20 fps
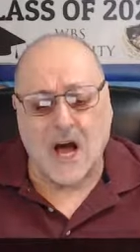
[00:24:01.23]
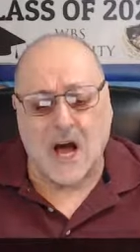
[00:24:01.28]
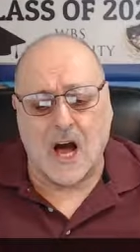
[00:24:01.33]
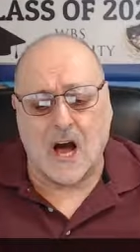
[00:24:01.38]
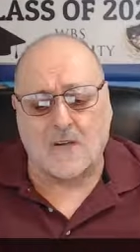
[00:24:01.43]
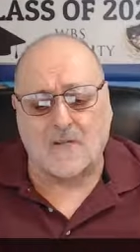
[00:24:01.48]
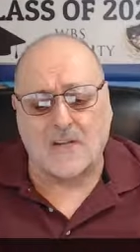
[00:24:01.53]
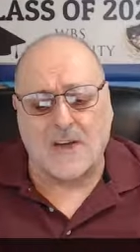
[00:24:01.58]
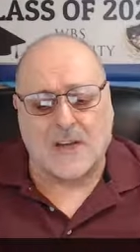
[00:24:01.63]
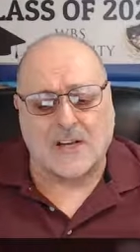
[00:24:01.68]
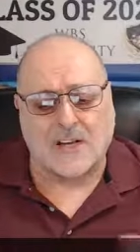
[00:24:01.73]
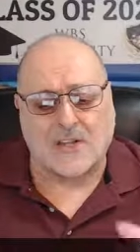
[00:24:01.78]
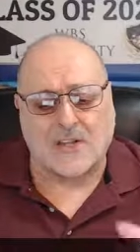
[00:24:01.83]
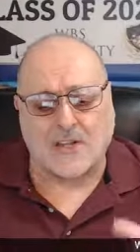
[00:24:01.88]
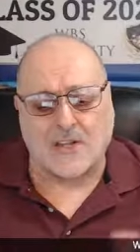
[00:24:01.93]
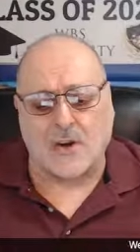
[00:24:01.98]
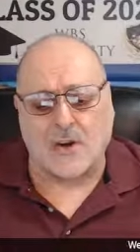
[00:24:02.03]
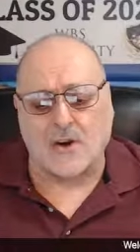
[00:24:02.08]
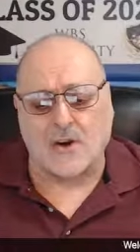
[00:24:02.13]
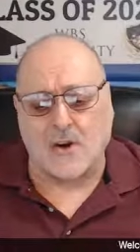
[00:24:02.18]
of
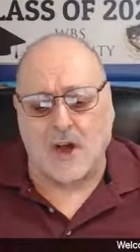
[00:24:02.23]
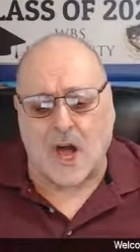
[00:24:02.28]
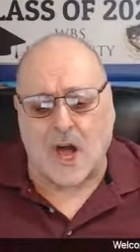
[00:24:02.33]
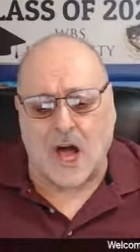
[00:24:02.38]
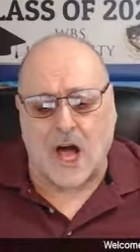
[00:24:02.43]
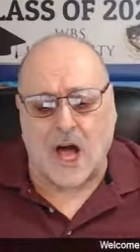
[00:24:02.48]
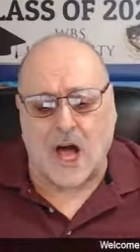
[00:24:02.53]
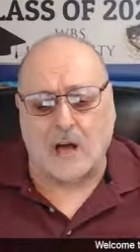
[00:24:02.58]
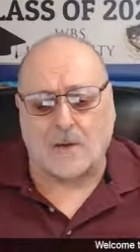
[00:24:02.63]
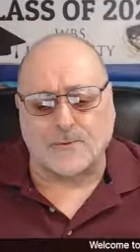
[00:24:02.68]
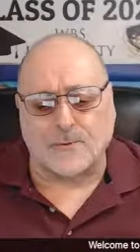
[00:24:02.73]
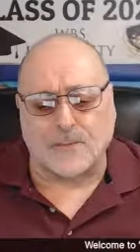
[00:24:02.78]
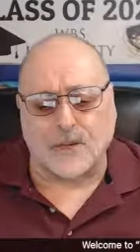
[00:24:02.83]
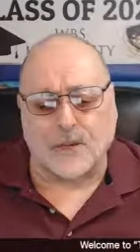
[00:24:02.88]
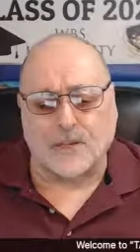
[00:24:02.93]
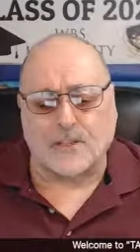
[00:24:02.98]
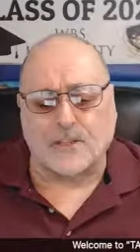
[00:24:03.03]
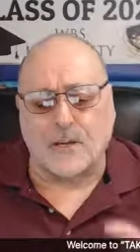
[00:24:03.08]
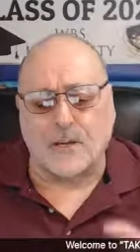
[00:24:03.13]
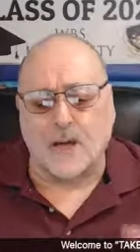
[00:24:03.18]
external
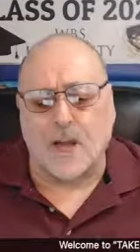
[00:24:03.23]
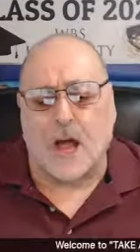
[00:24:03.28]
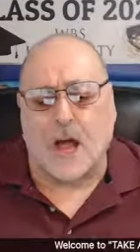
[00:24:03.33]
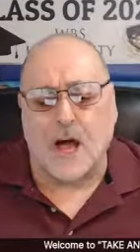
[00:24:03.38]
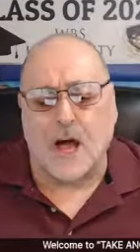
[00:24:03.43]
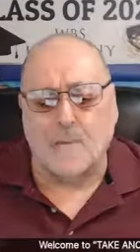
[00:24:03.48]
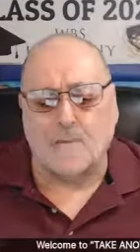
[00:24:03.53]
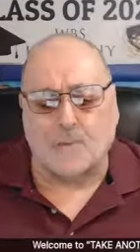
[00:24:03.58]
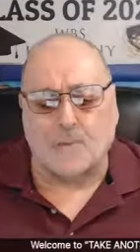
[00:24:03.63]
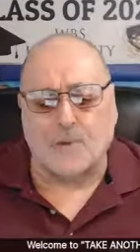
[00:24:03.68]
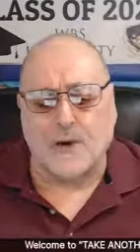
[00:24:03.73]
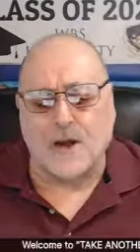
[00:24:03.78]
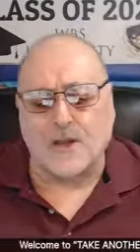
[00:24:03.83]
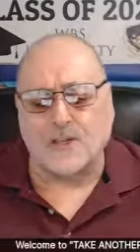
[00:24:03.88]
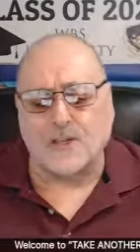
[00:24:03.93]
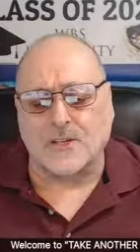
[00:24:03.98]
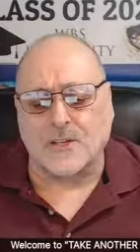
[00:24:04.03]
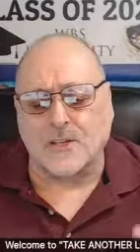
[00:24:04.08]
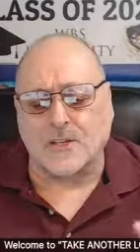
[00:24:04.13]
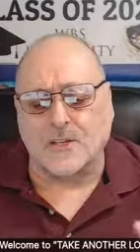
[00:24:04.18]
objects not
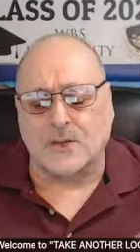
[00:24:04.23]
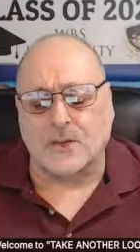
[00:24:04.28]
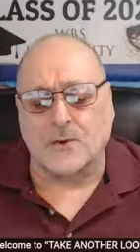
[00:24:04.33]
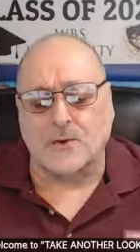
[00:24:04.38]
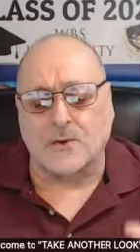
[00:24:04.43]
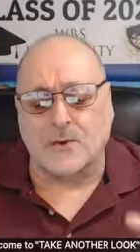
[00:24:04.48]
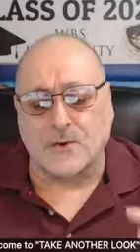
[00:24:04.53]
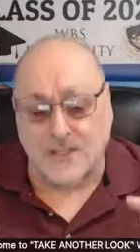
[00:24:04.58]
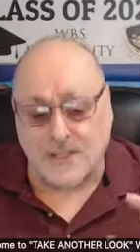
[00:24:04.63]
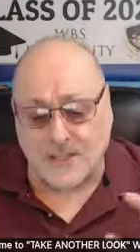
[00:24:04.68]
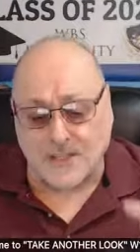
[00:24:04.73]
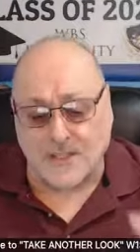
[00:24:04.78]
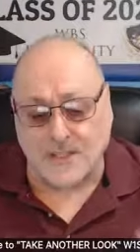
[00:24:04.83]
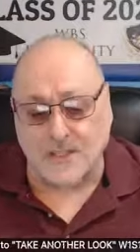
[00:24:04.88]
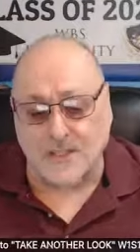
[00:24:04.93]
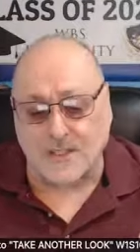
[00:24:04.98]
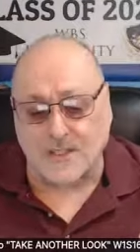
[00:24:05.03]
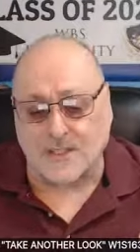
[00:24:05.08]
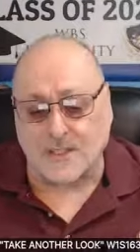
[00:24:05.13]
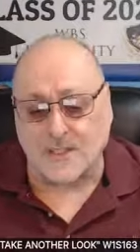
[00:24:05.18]
present to the
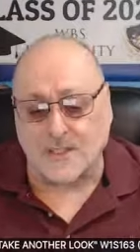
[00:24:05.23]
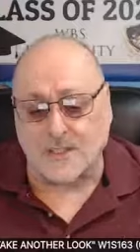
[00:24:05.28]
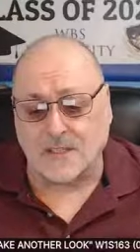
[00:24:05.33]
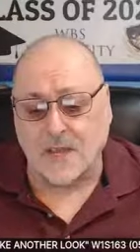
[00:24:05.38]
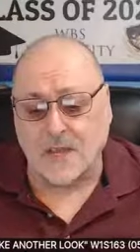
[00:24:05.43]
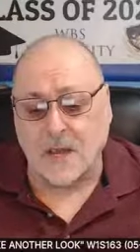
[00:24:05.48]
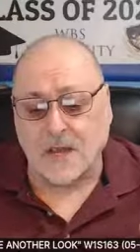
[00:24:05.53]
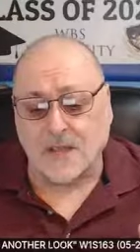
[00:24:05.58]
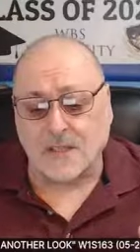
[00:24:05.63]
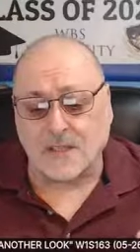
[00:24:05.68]
senses.